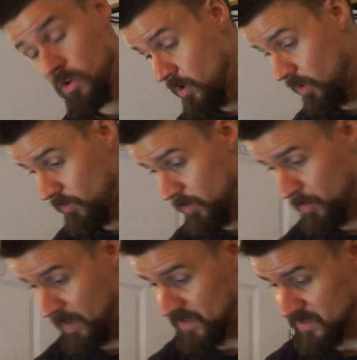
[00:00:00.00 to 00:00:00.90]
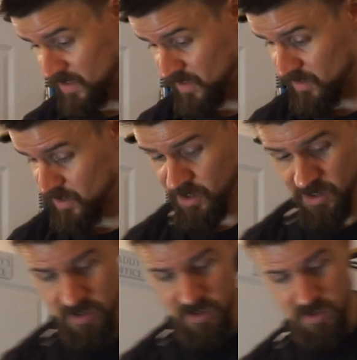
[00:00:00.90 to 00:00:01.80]
off the bike stand,
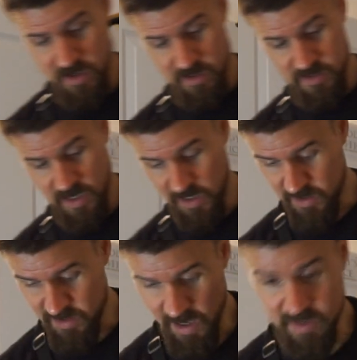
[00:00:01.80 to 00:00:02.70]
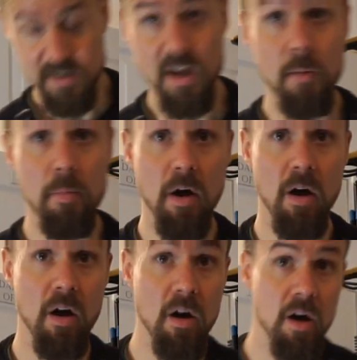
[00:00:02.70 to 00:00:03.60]
take this headset
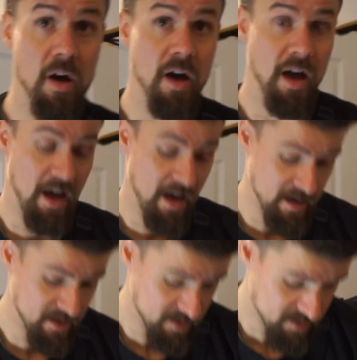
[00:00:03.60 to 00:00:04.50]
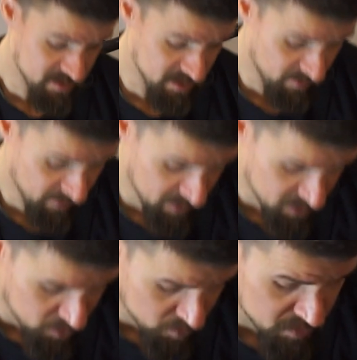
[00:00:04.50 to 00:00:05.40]
apart and see if I
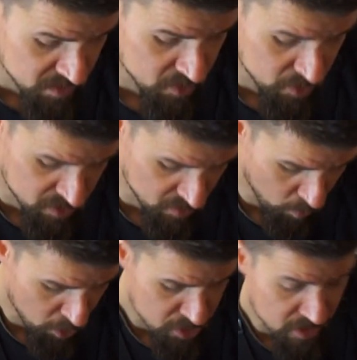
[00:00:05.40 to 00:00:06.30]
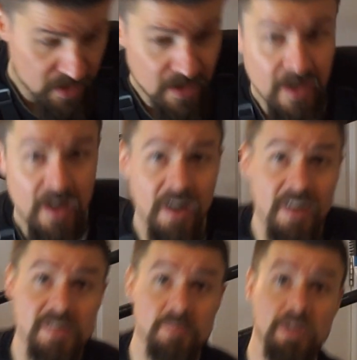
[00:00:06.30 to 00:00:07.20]
can use just the washer
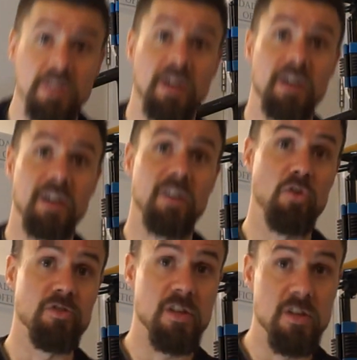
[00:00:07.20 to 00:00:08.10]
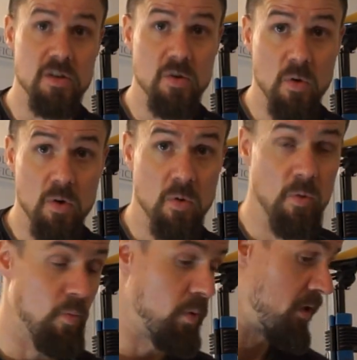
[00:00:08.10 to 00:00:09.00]
to mean that I can continue
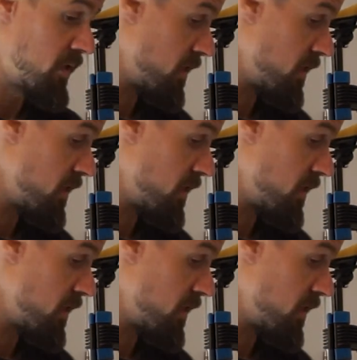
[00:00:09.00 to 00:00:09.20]
with